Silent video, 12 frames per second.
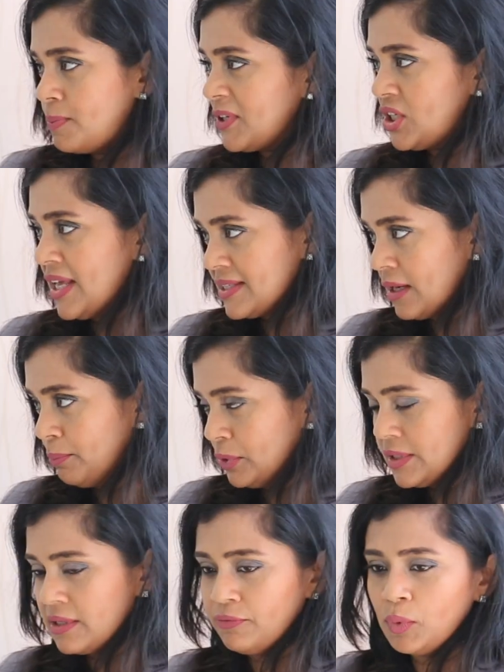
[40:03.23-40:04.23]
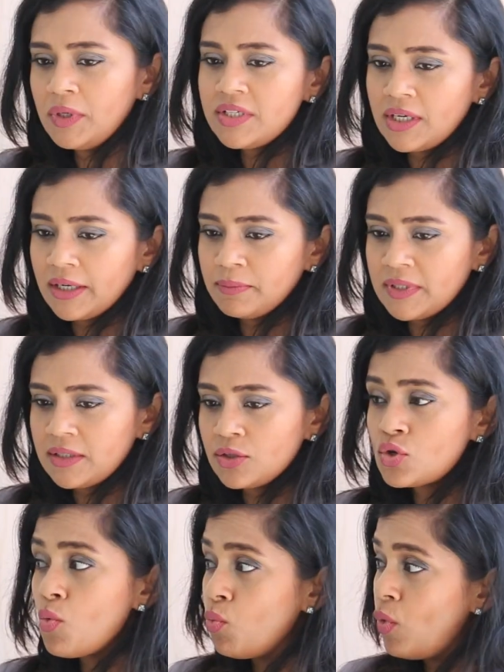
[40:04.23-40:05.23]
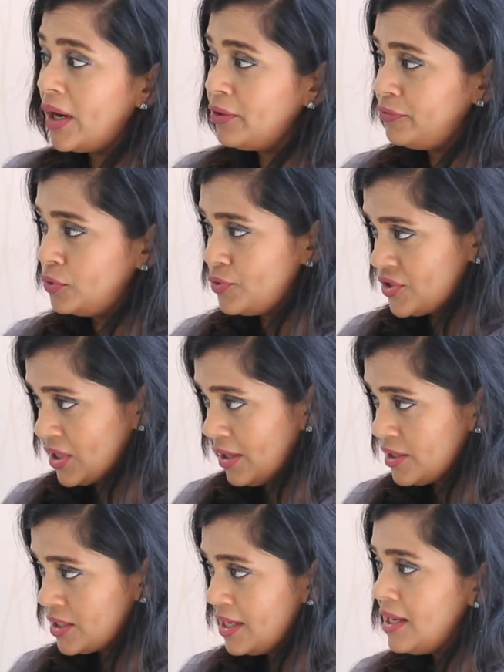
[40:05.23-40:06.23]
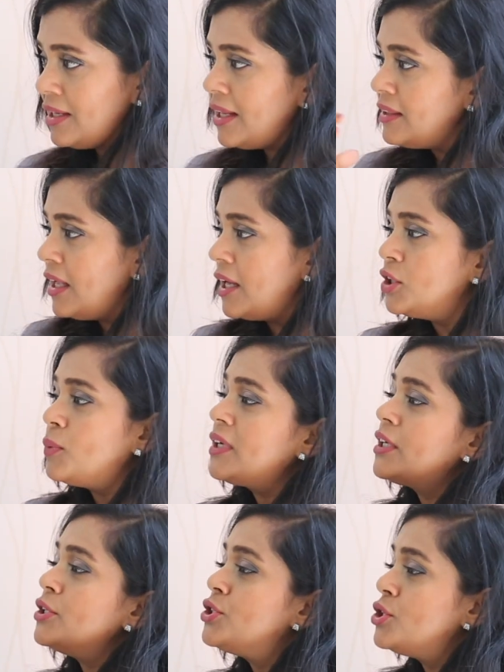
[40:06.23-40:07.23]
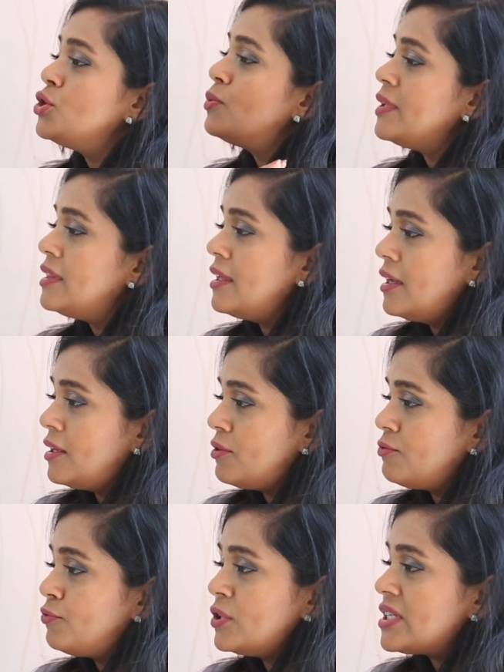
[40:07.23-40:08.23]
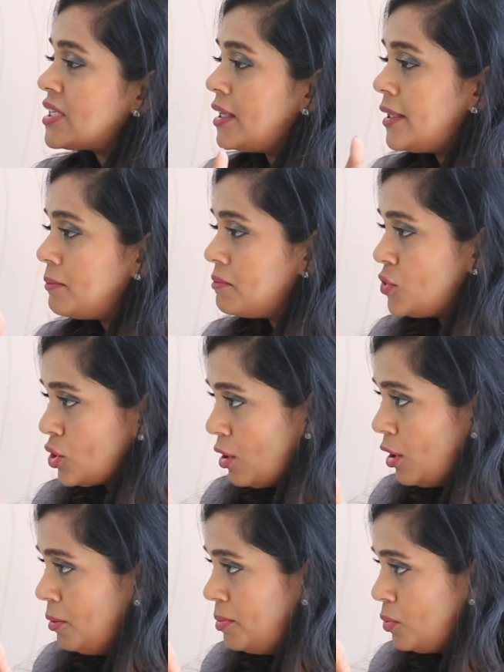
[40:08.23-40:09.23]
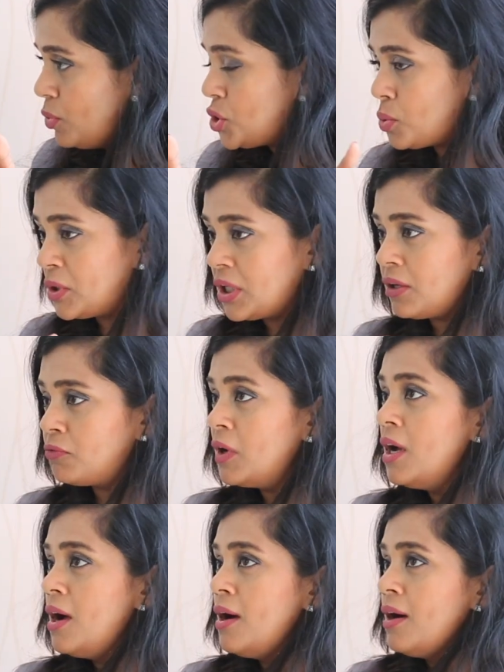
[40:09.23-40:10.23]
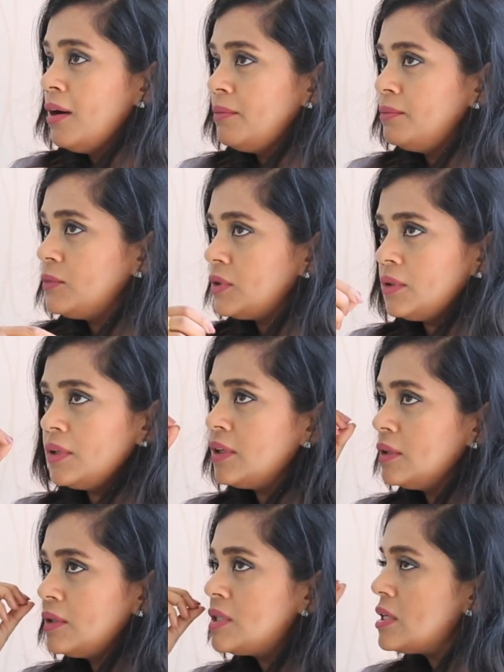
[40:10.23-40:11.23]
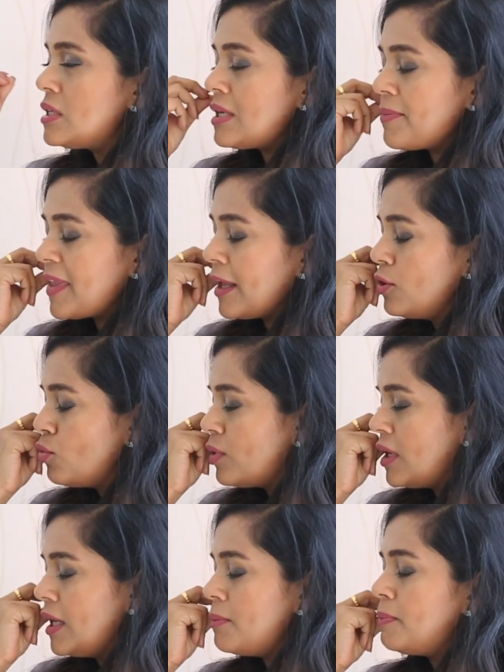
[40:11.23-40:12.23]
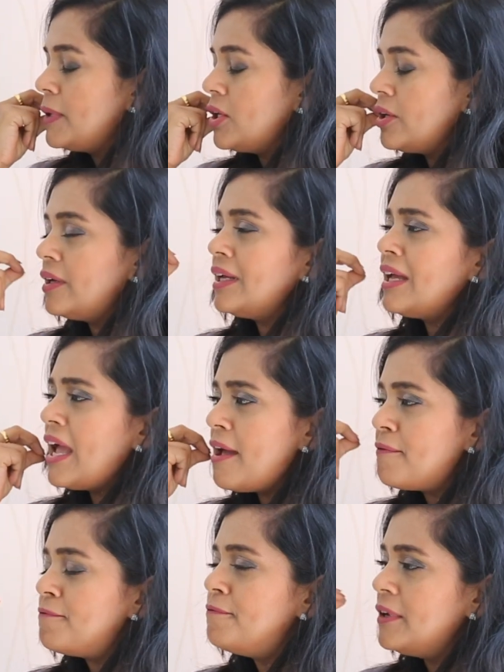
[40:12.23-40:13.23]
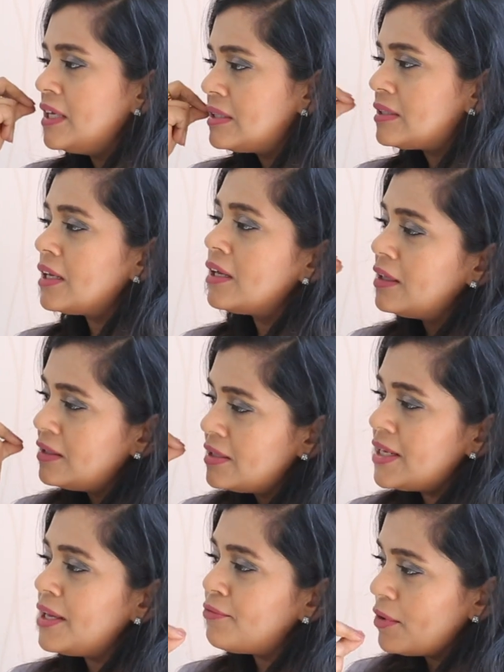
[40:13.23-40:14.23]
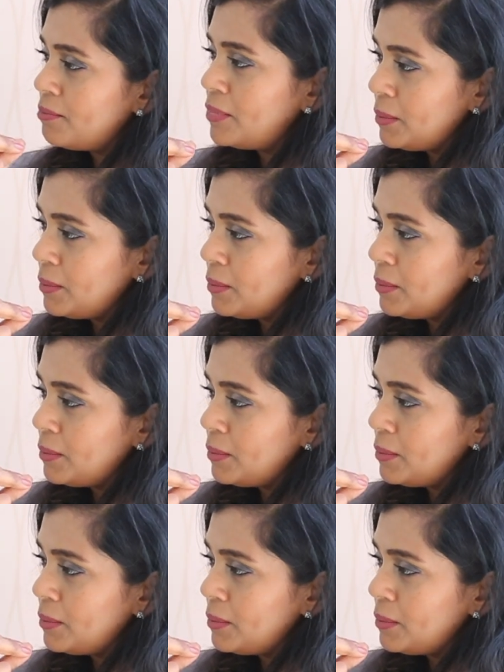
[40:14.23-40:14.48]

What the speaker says: especially as couples, if you want to start a business, one of you start, let the other one continue with their full-time job, which would give, this is something you keep hearing every single day from